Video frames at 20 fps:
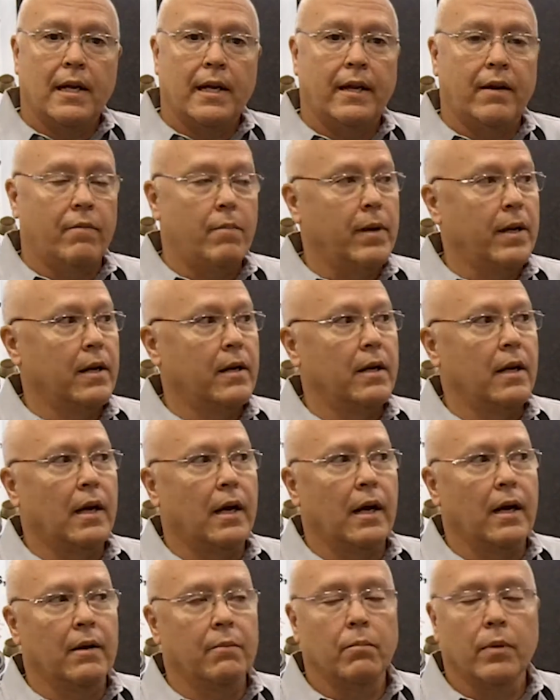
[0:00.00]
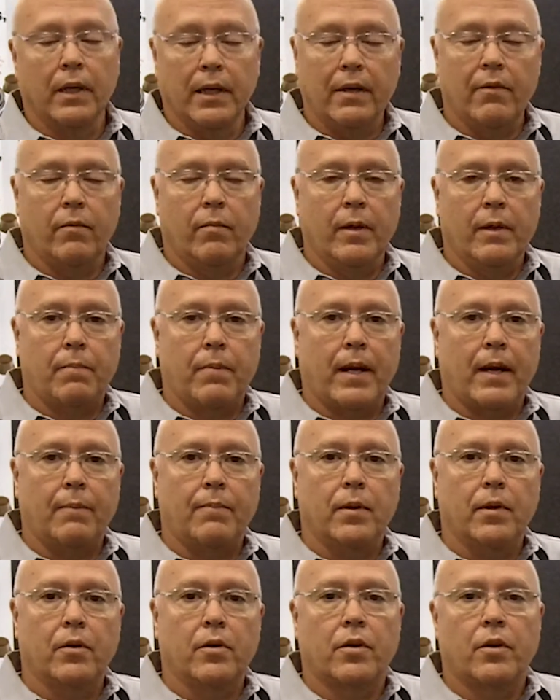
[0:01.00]
that have been unbelievably
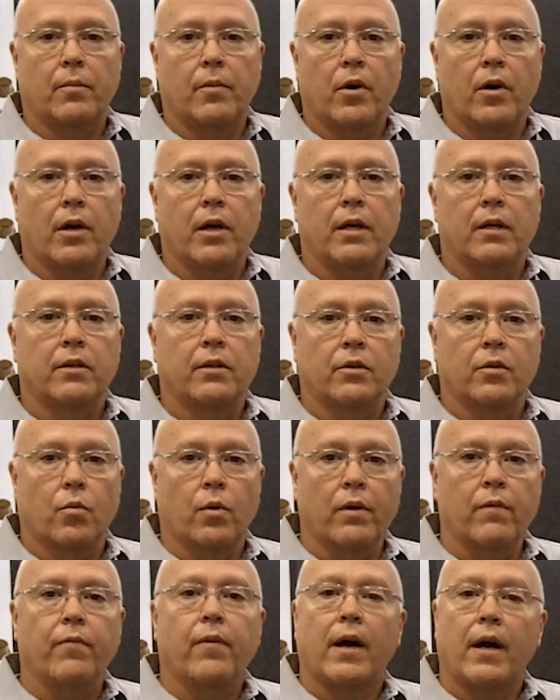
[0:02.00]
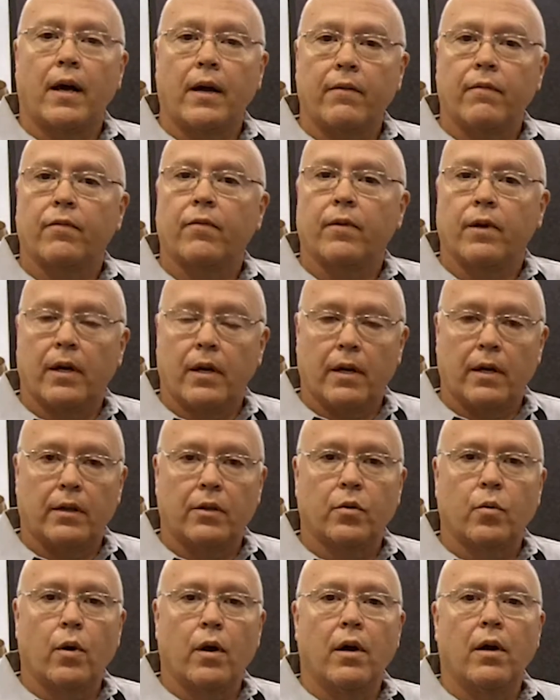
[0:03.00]
popular in the market, the 25, uh,
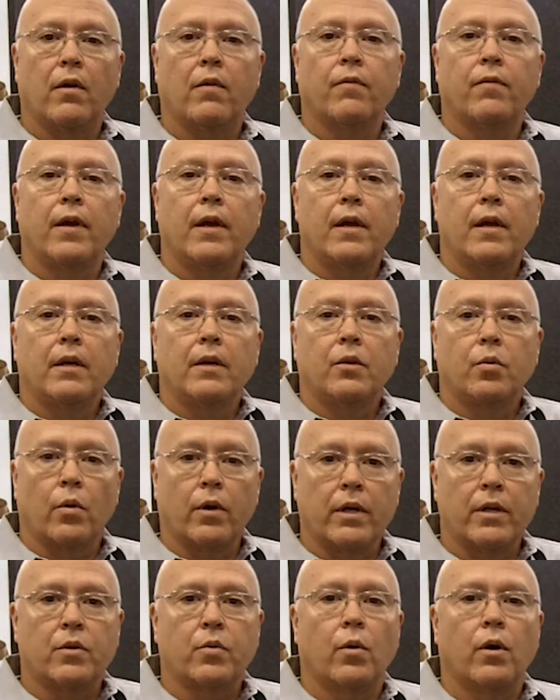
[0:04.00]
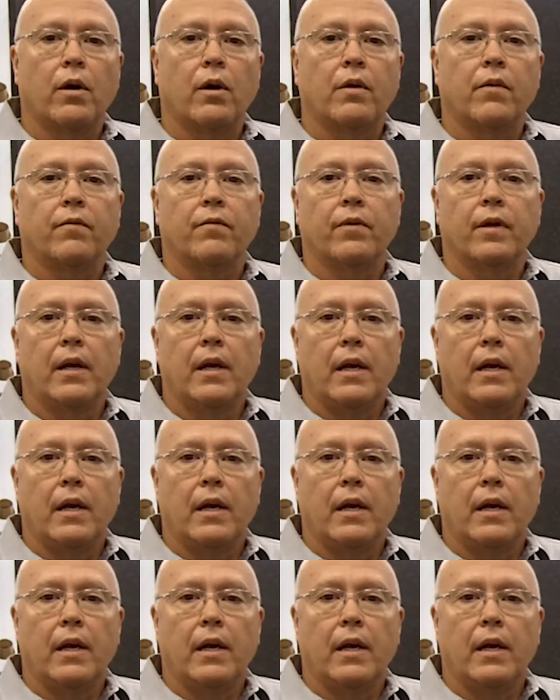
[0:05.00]
12, 2012,